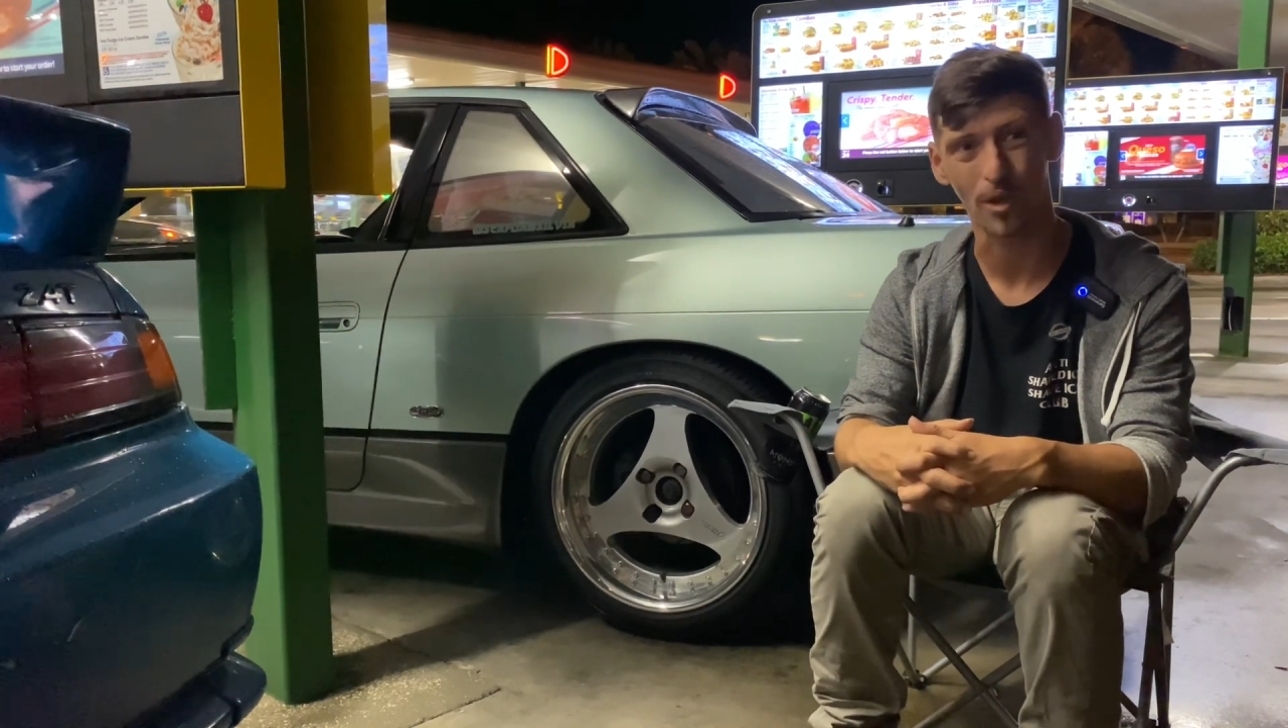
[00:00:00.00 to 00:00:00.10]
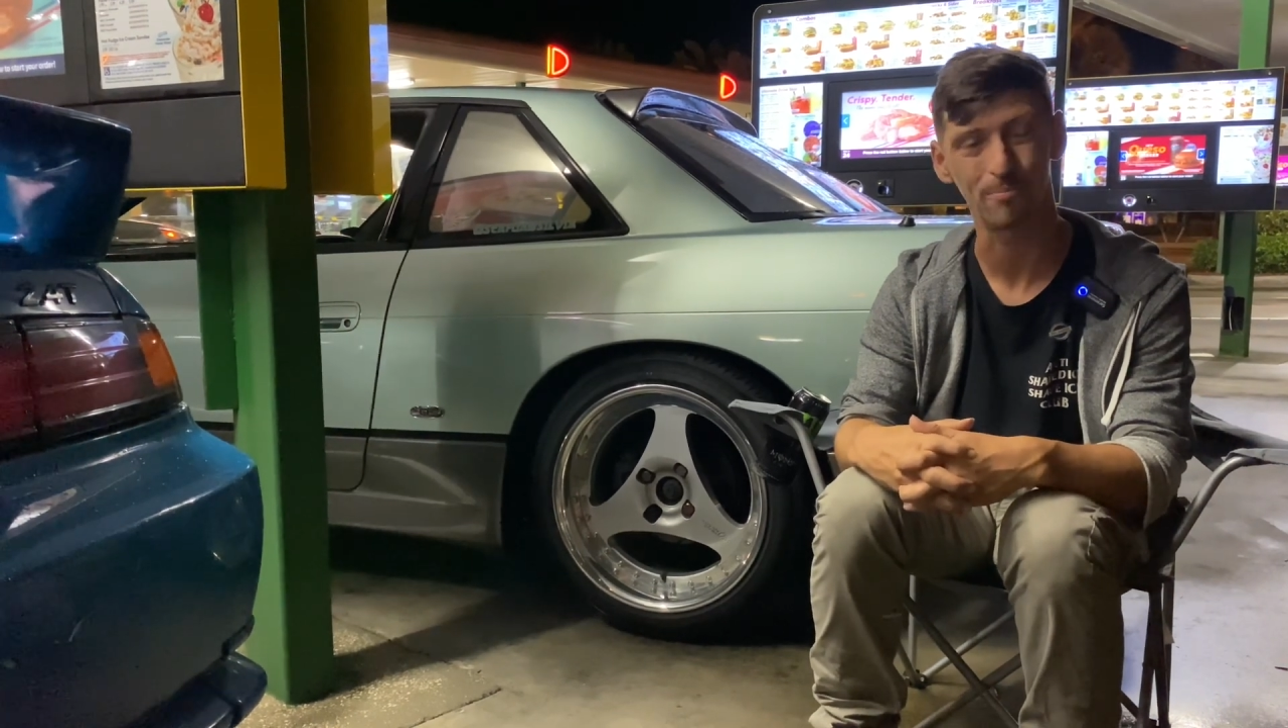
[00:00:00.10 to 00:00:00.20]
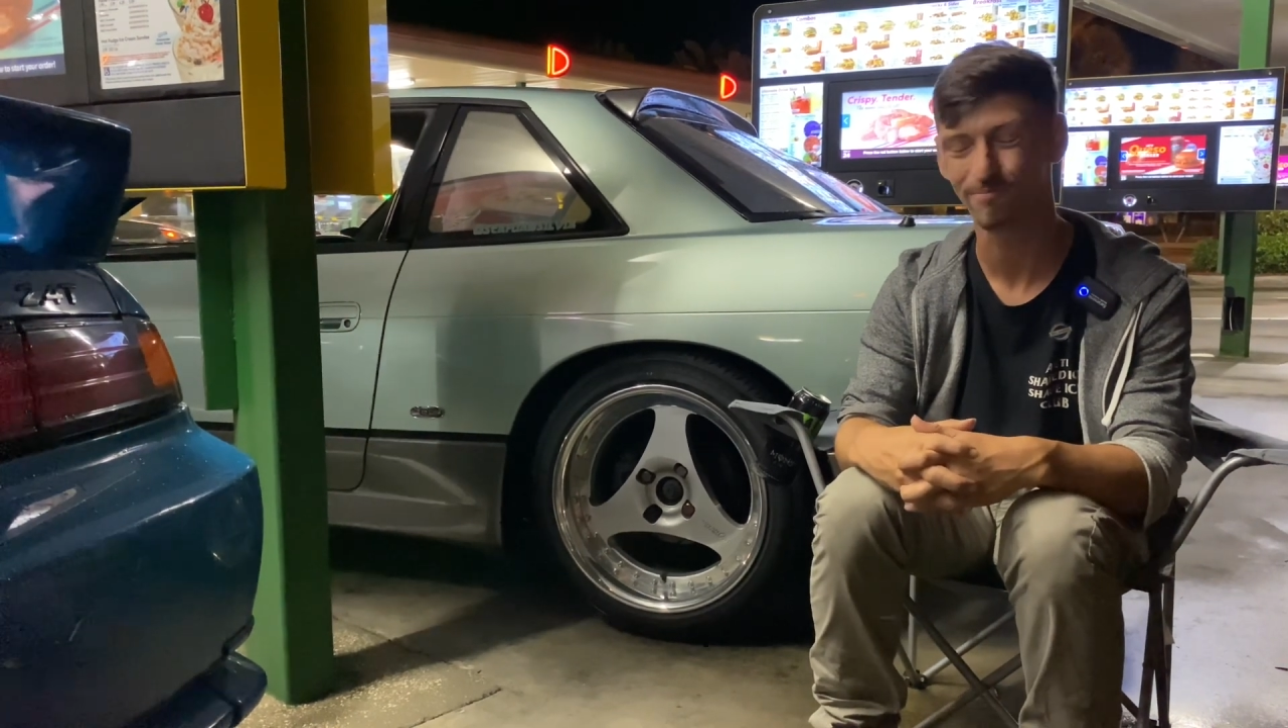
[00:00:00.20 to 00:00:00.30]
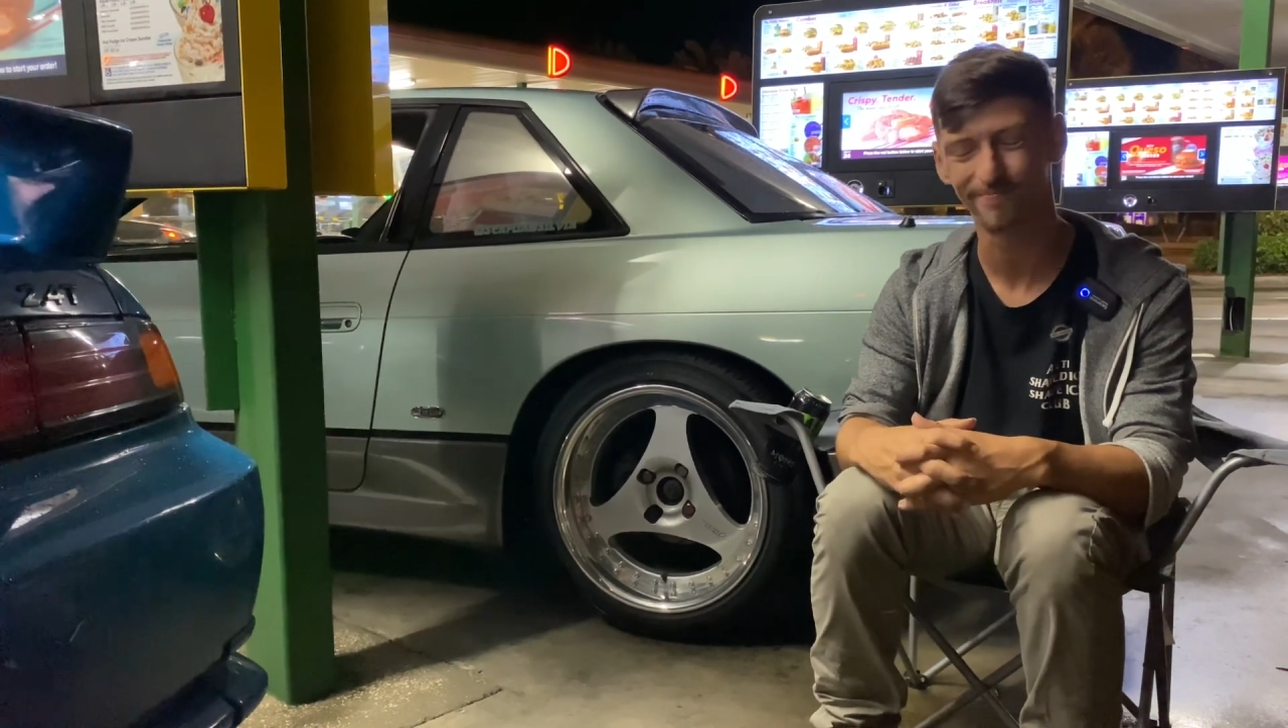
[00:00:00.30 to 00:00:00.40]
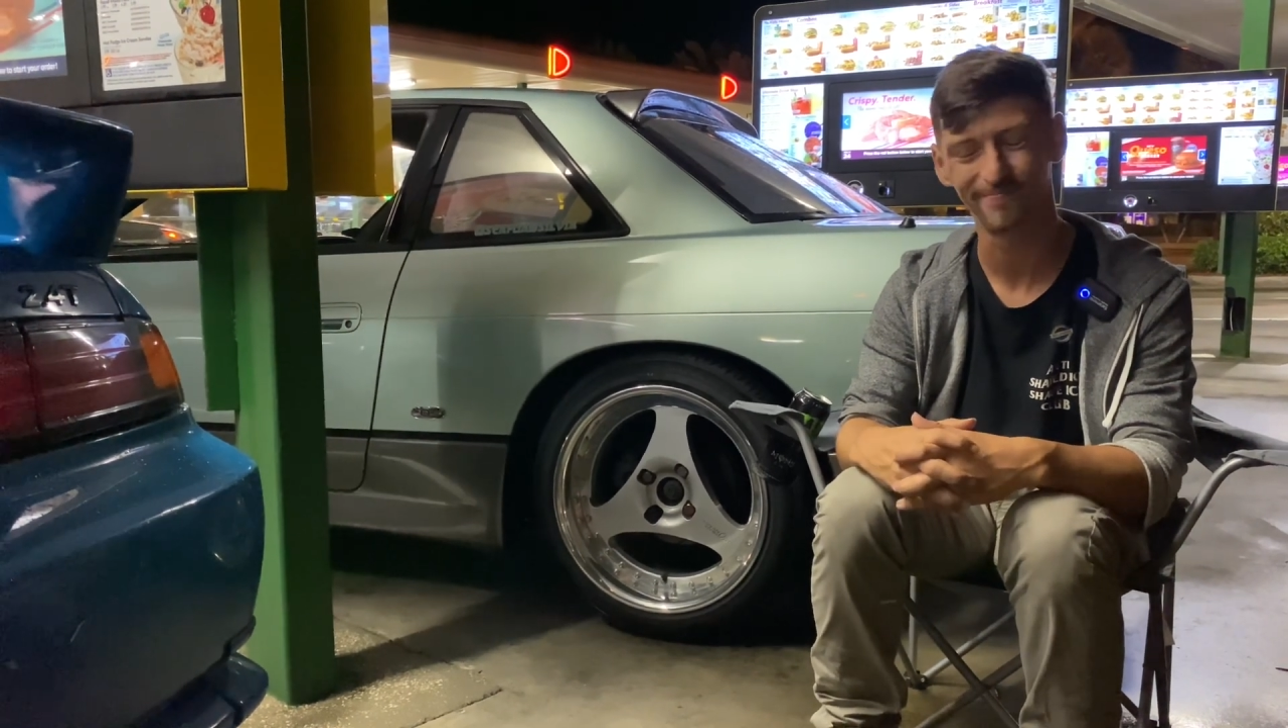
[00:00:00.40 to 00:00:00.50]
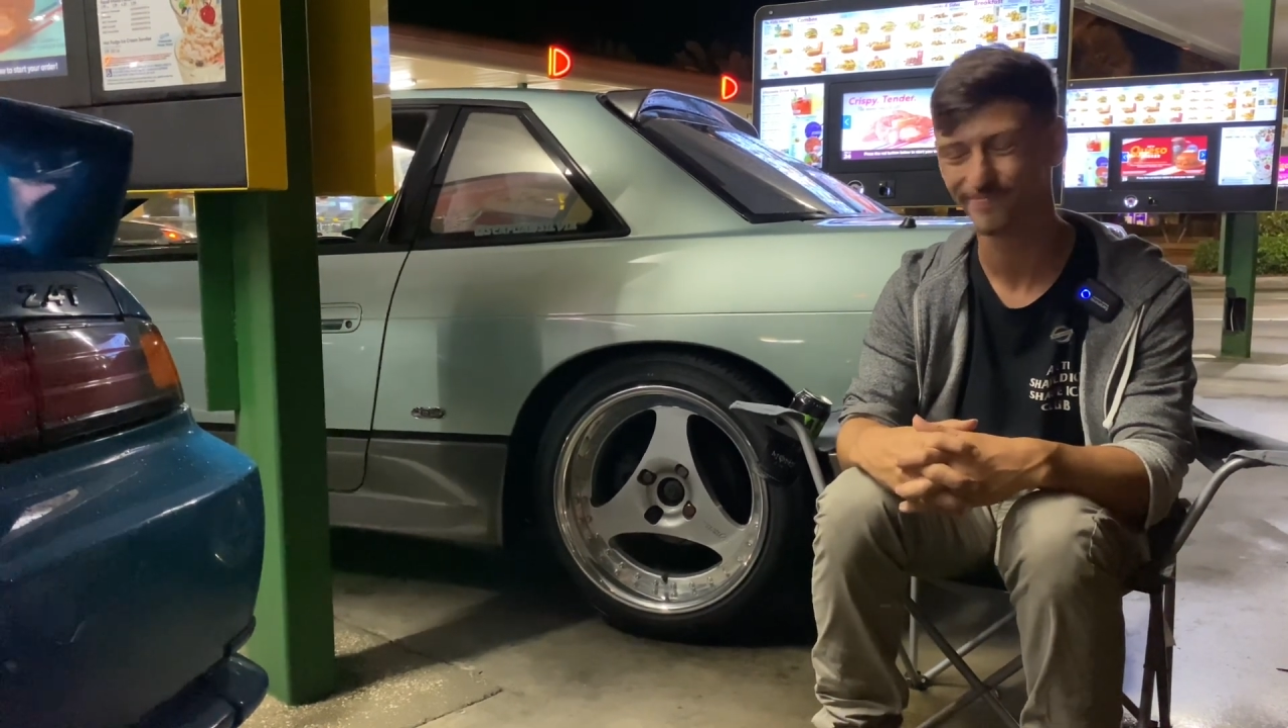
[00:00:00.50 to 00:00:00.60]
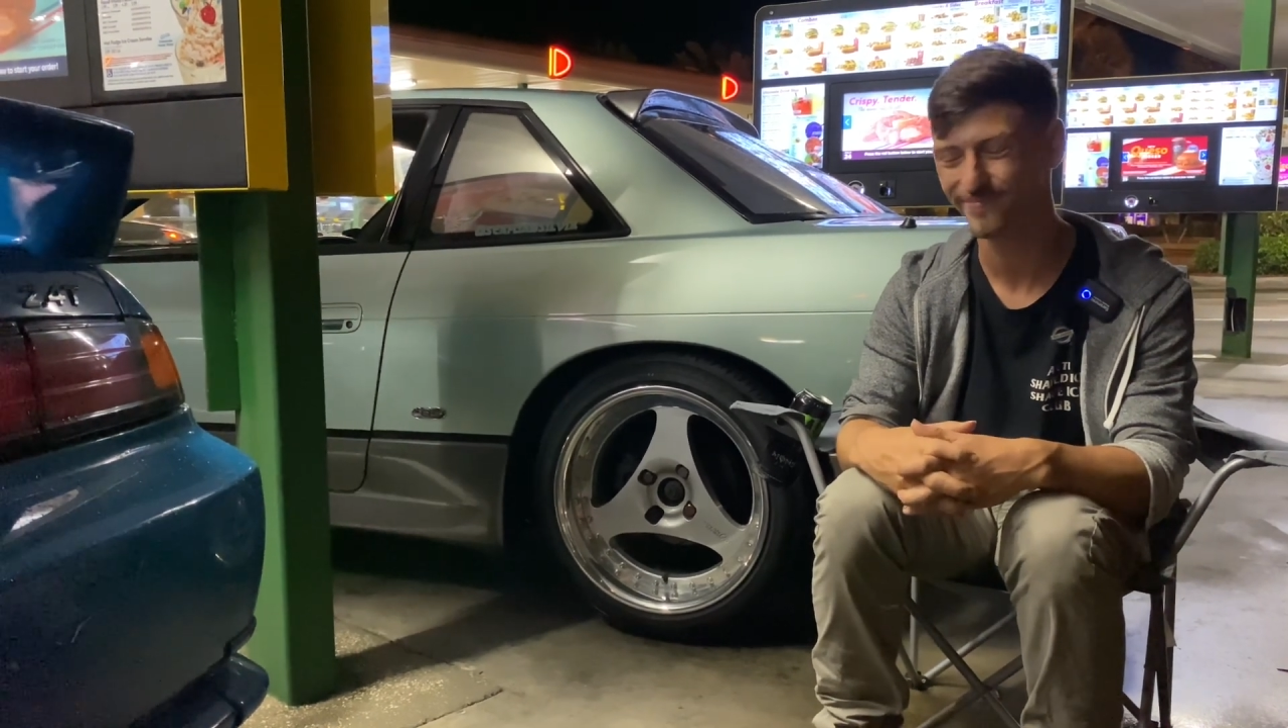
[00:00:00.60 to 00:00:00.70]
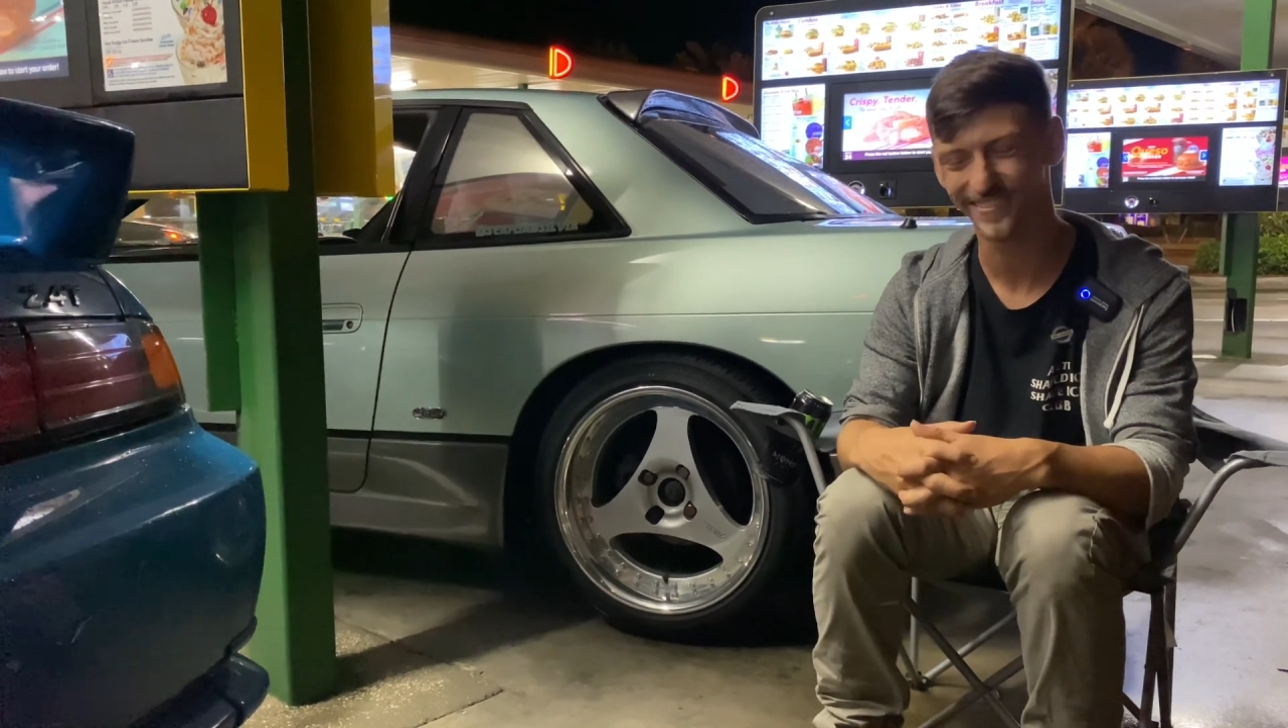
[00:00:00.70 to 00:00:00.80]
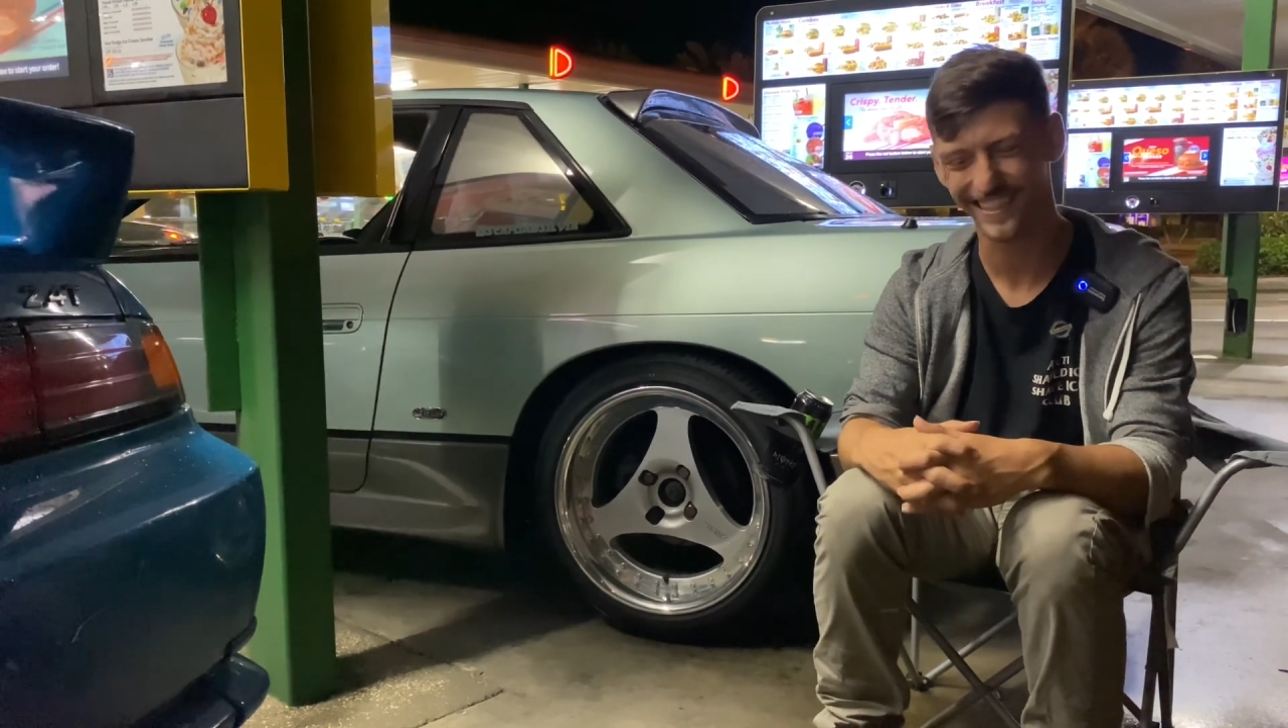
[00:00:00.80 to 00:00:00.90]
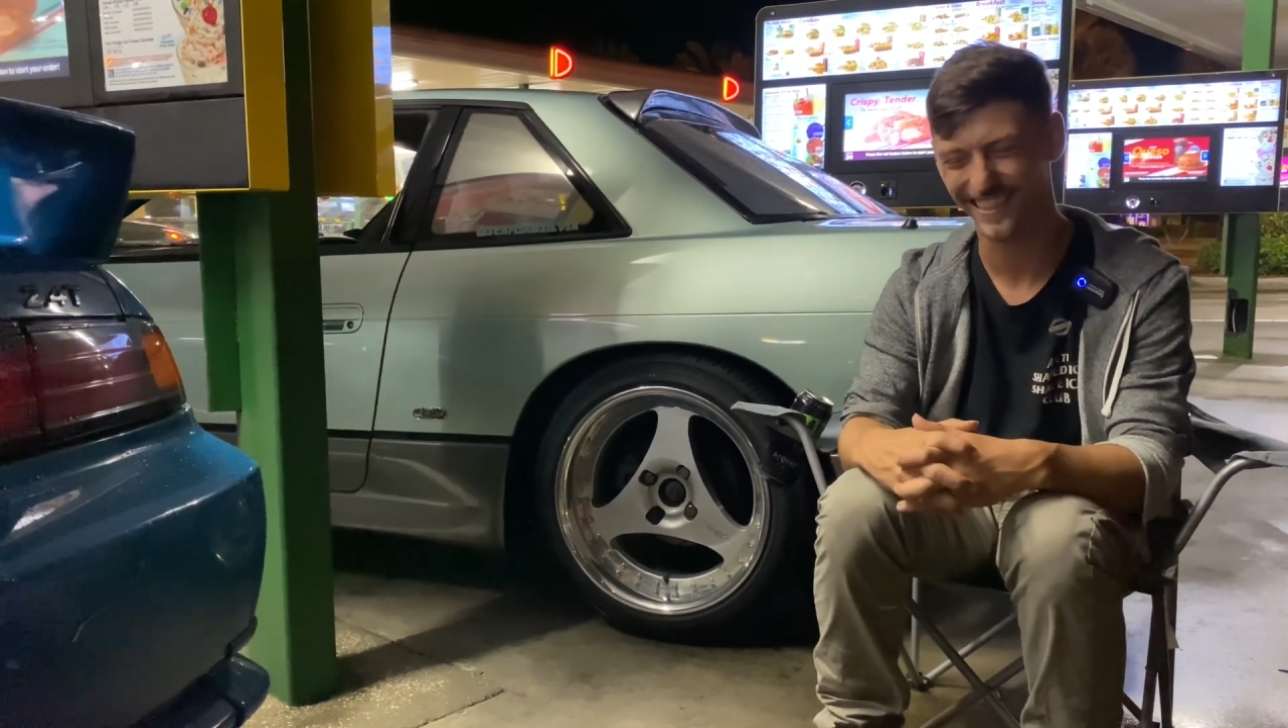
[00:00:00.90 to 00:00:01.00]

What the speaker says: Not a chance.